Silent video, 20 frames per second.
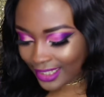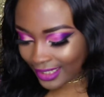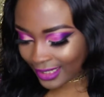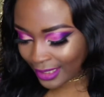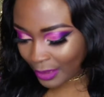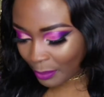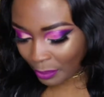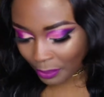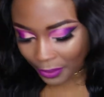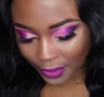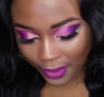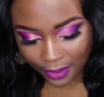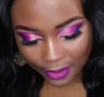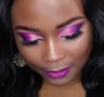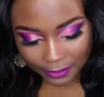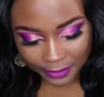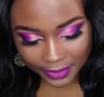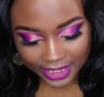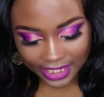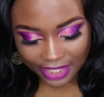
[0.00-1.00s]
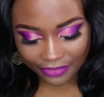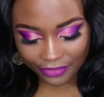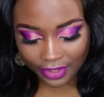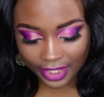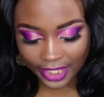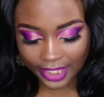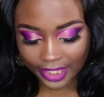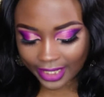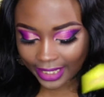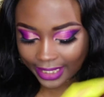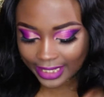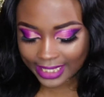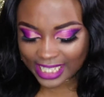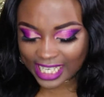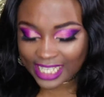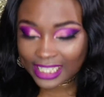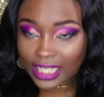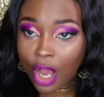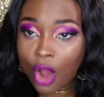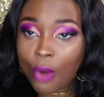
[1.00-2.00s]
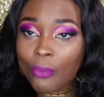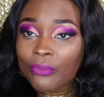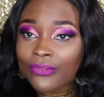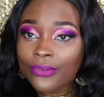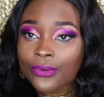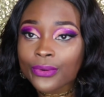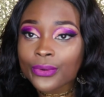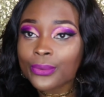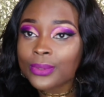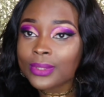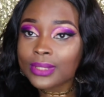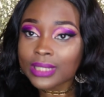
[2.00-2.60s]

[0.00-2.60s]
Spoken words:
lip balm because I feel like it's helpful